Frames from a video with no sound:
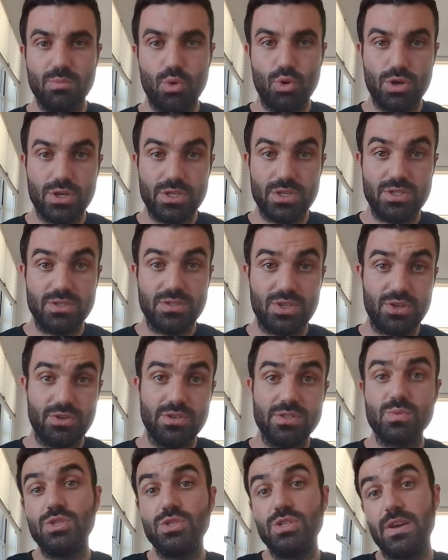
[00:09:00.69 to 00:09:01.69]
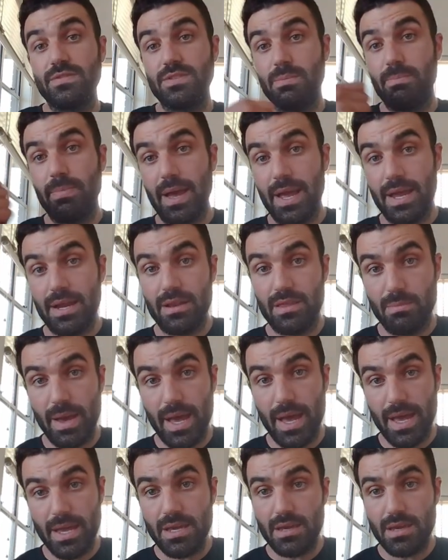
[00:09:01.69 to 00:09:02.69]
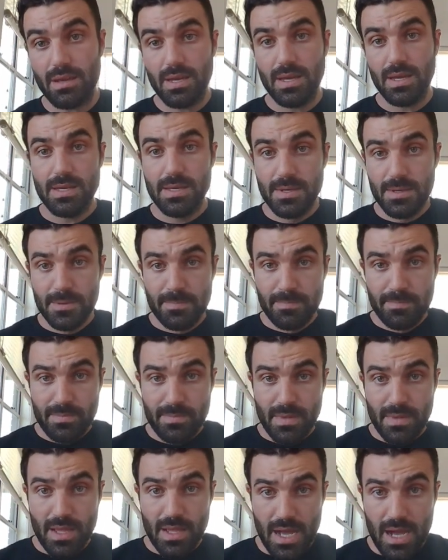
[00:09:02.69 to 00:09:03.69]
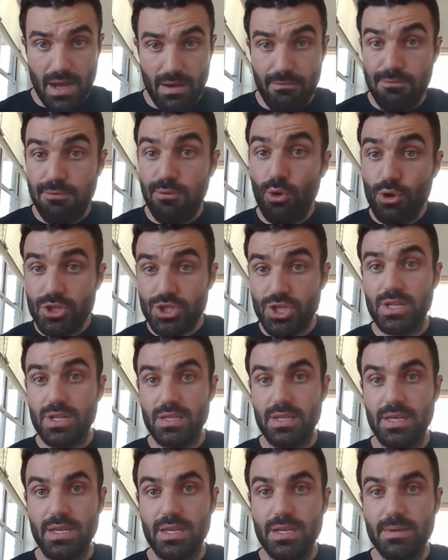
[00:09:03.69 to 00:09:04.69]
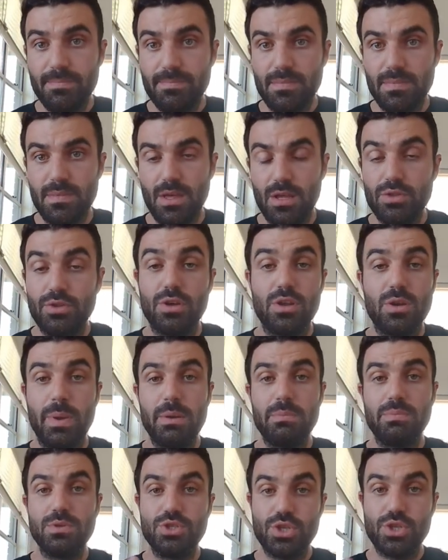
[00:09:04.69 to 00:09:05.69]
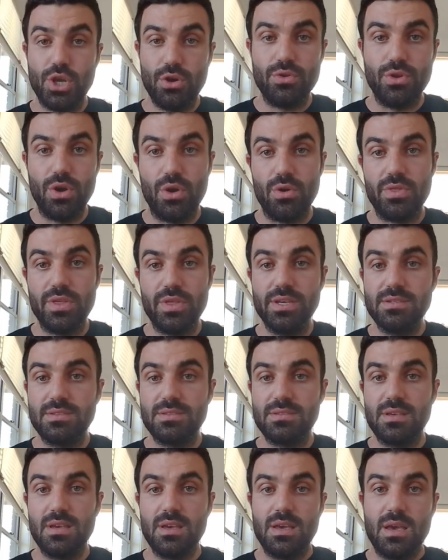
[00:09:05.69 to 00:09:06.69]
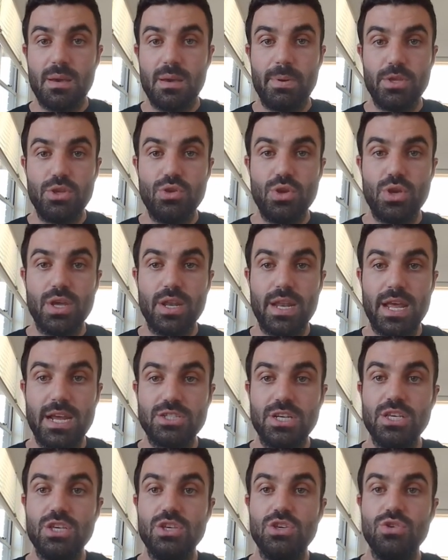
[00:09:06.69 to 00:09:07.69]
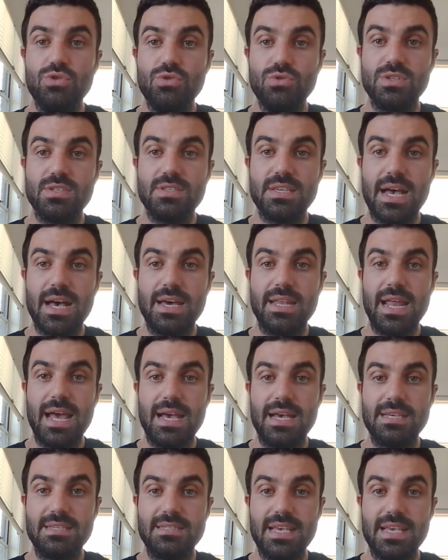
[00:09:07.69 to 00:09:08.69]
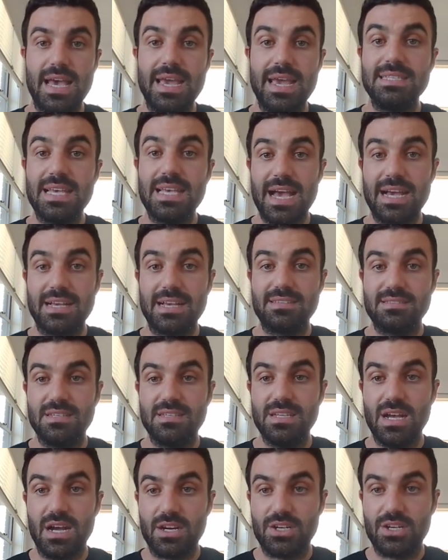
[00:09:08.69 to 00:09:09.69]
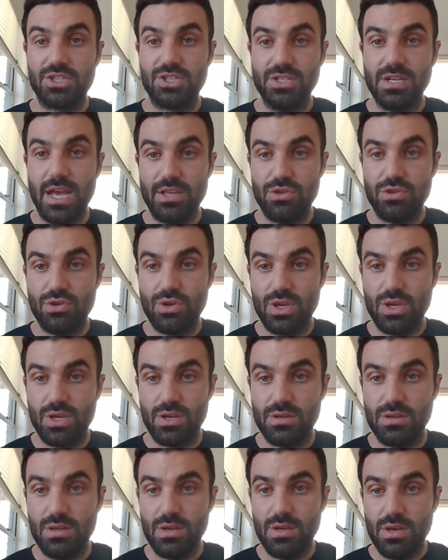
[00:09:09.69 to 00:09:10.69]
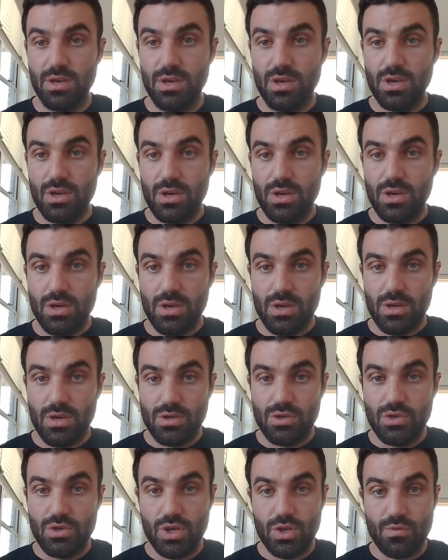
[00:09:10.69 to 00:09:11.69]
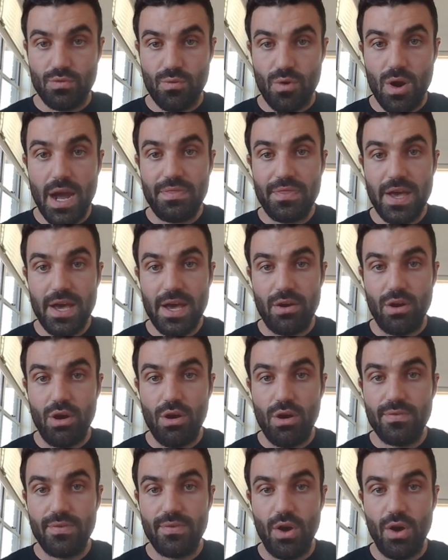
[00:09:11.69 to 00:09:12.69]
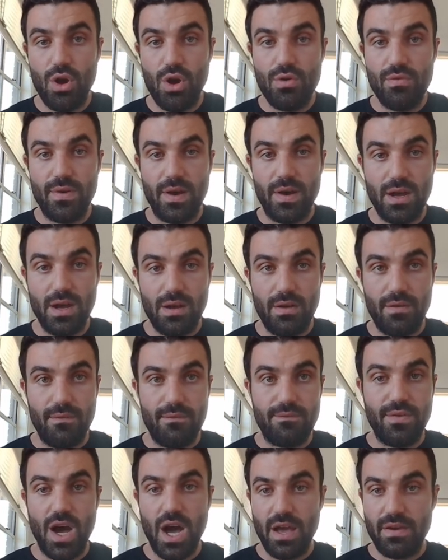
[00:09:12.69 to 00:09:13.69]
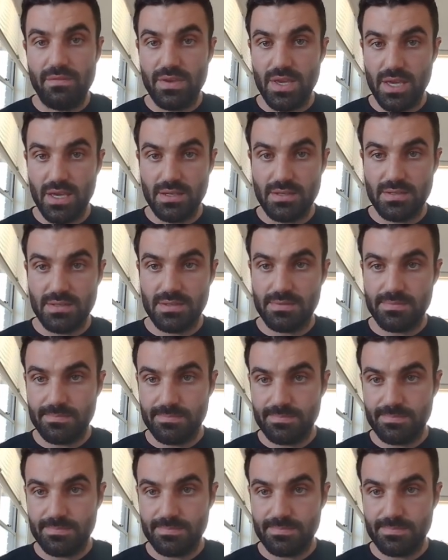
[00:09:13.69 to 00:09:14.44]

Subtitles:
mortgage insurance, which you have to pay to the bank. Fortunately, a lot of people don't know this, but you can actually use that as a tax deduction, and you can write that off over 5 years.